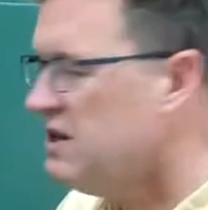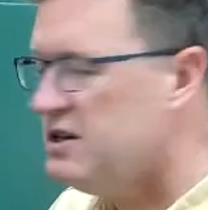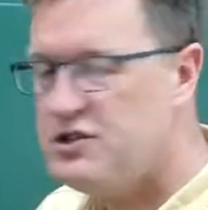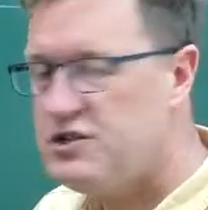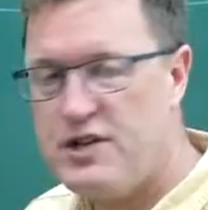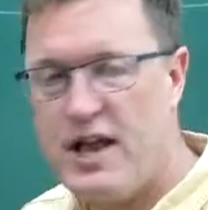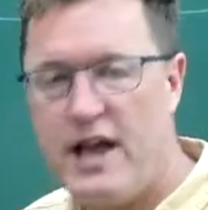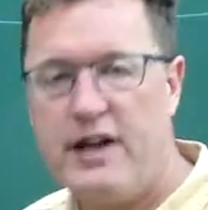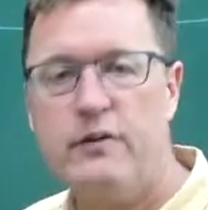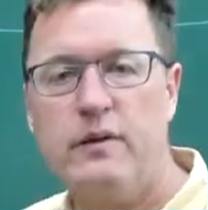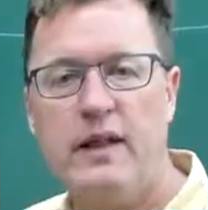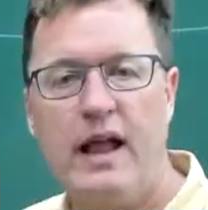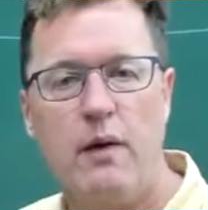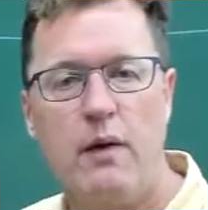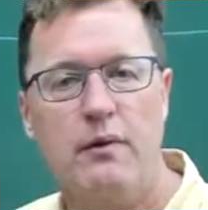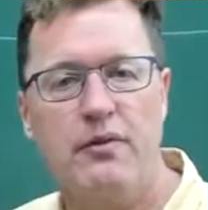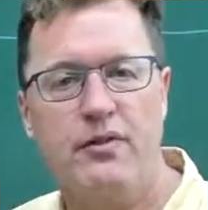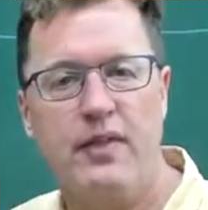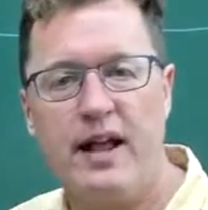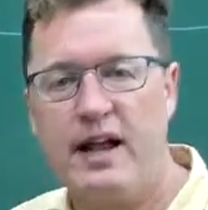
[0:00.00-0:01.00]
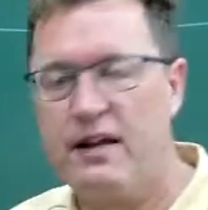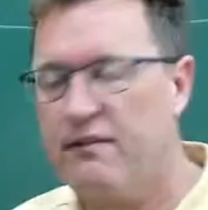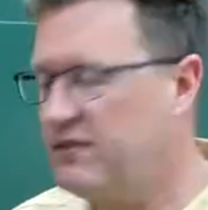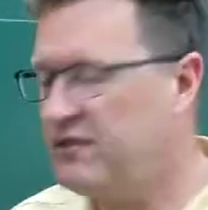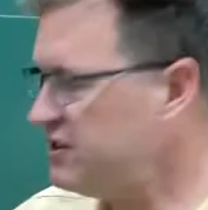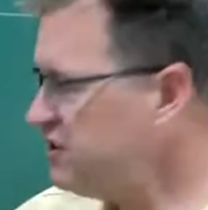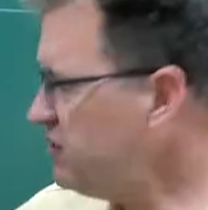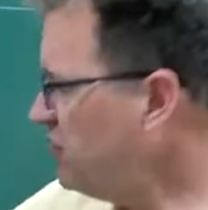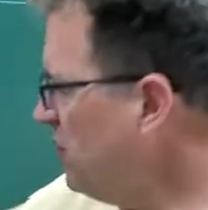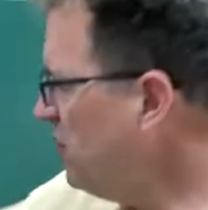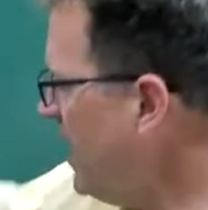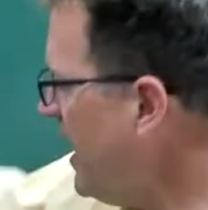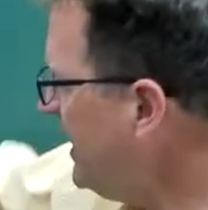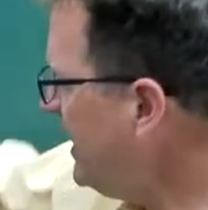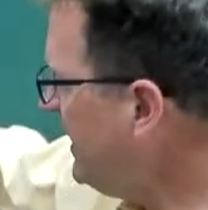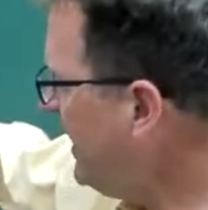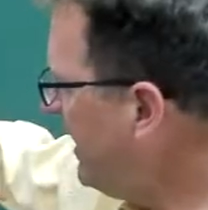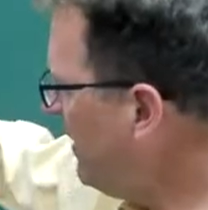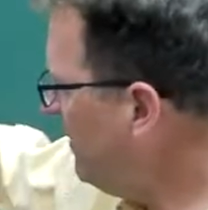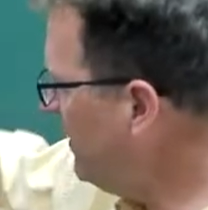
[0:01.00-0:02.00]
generally I would think of this
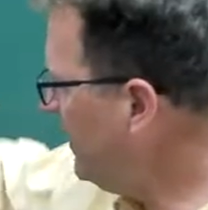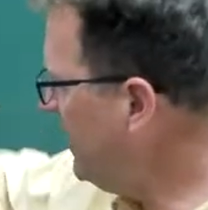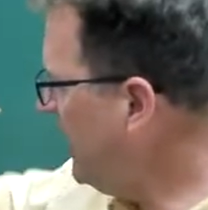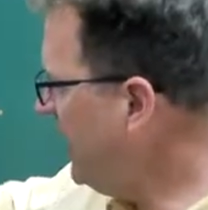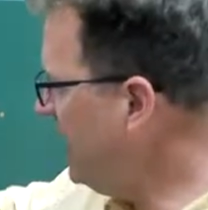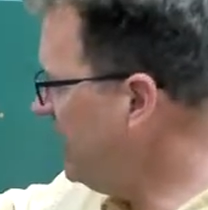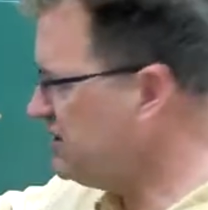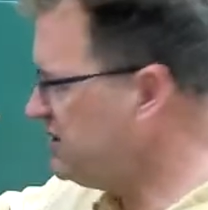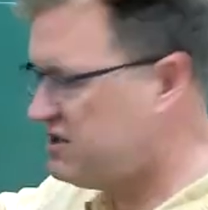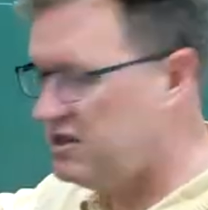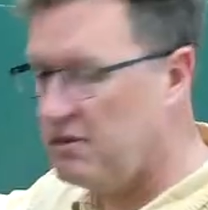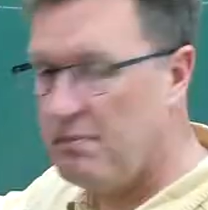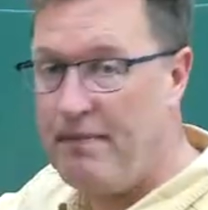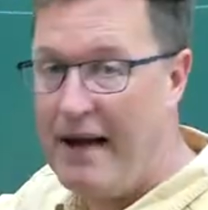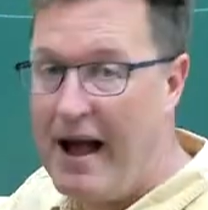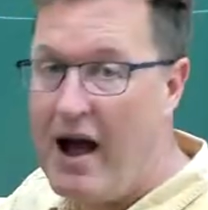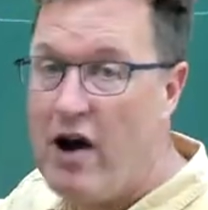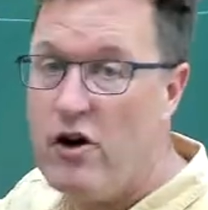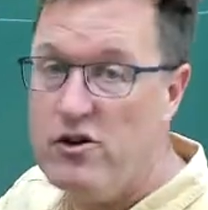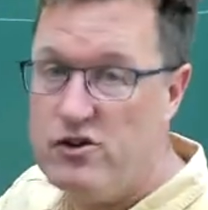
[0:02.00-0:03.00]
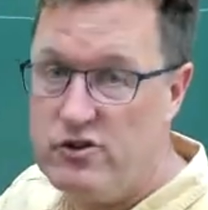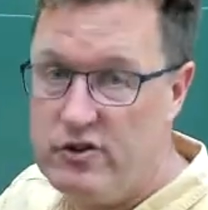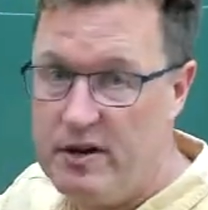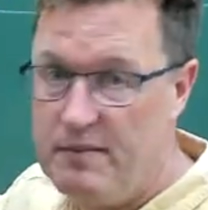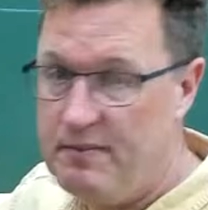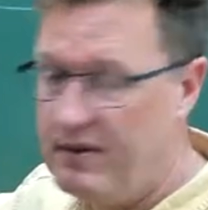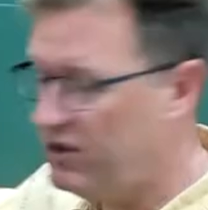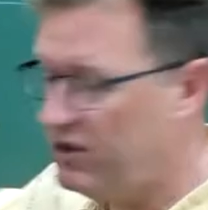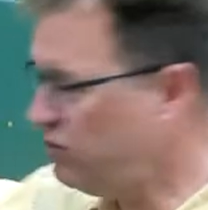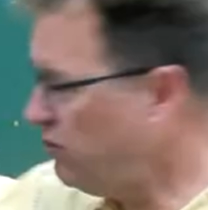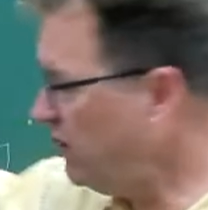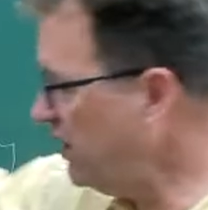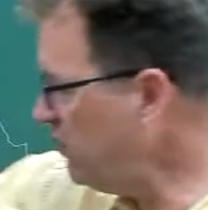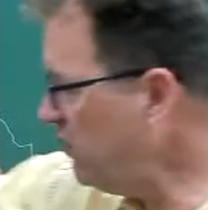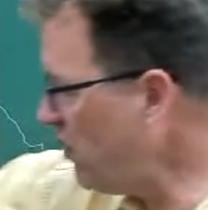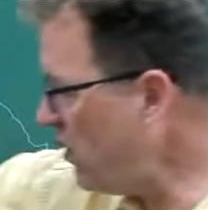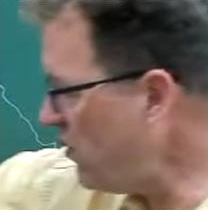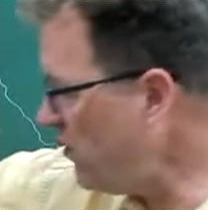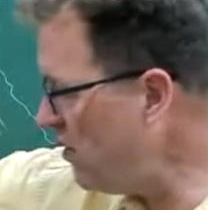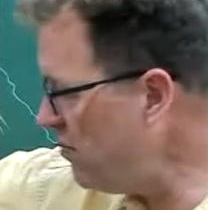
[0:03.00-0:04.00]
crack area as the boundary between
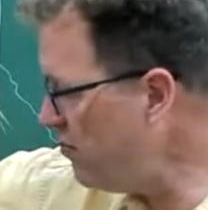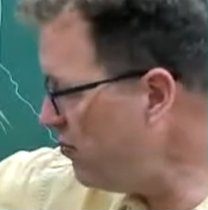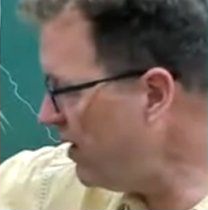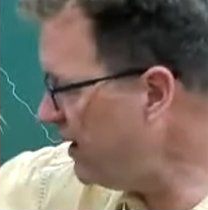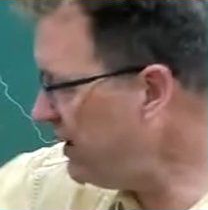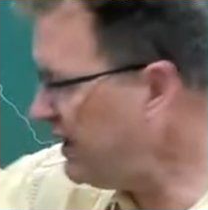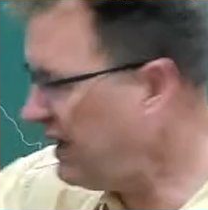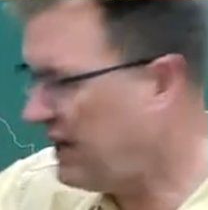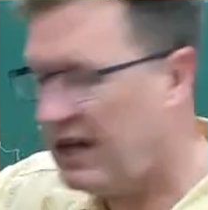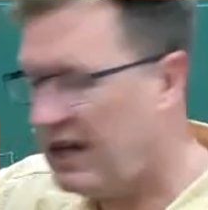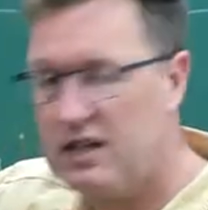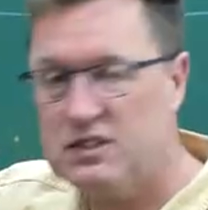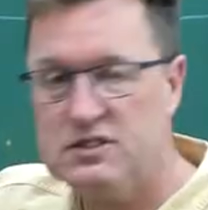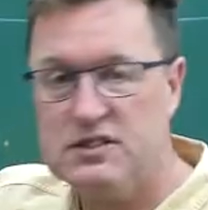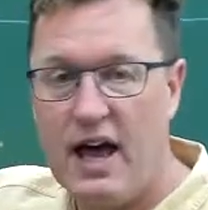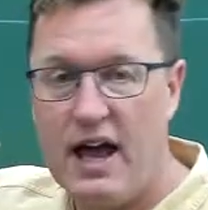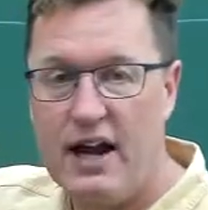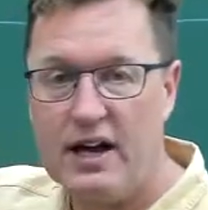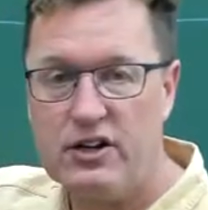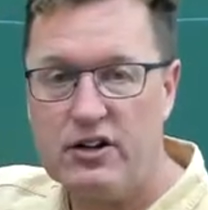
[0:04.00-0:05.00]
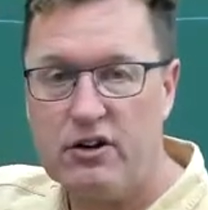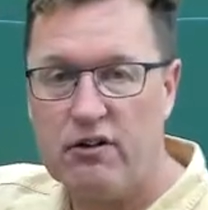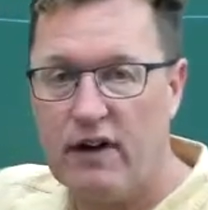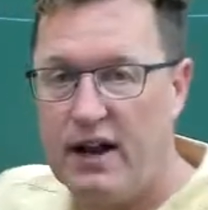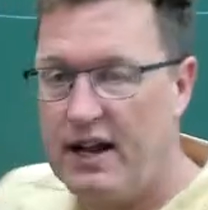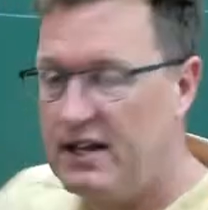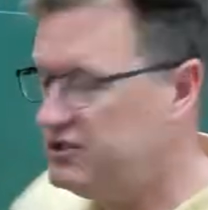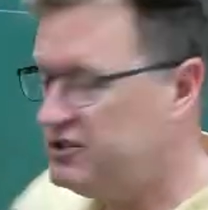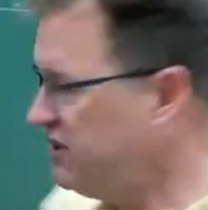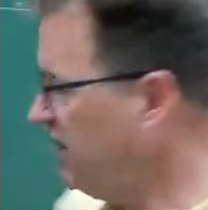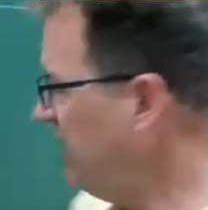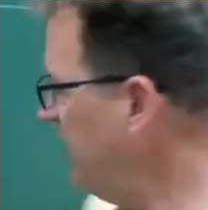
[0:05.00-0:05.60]
where we're bringing exotic terranes